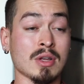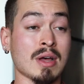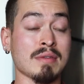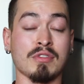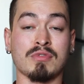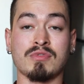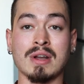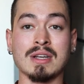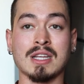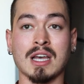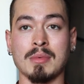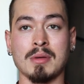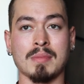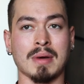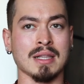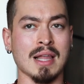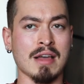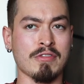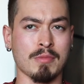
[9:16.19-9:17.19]
I'll have a friend come in
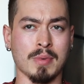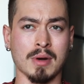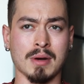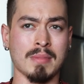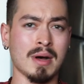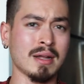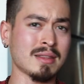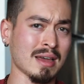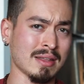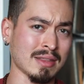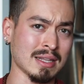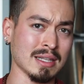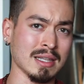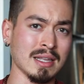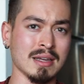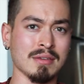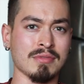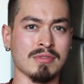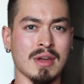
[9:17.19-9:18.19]
my life for about a month and then
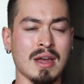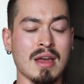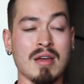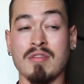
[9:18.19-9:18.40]
leave.